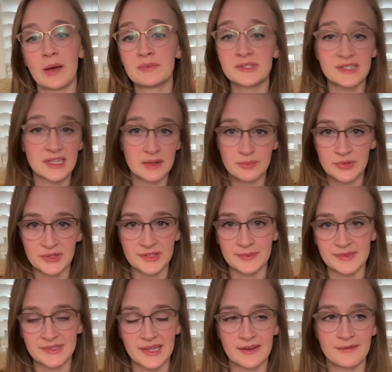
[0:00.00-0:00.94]
I'm just going to pull
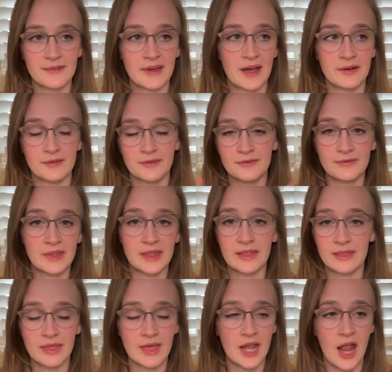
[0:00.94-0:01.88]
some stuff out of
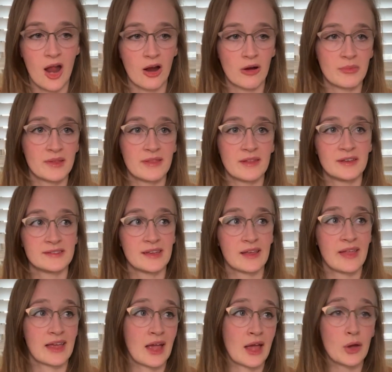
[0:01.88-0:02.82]
the thin air, but they'll
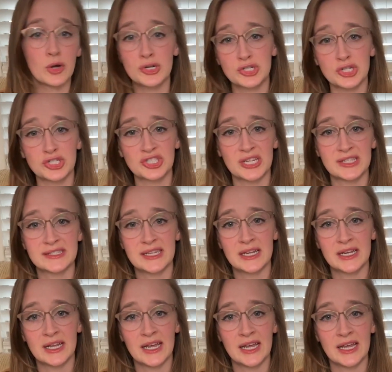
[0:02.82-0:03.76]
say like, I go to church on
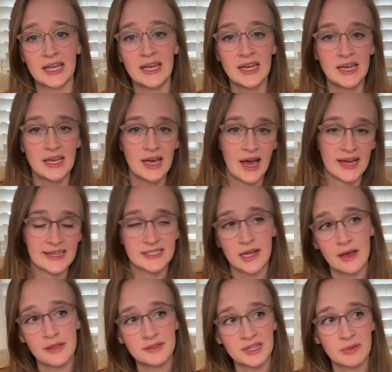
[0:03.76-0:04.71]
Sunday, I
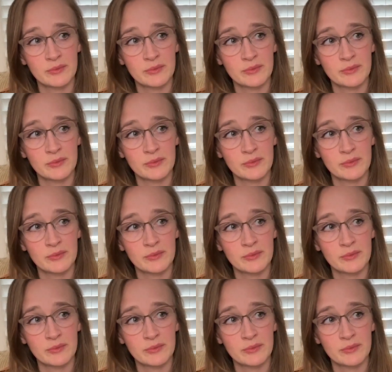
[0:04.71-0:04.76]
tithe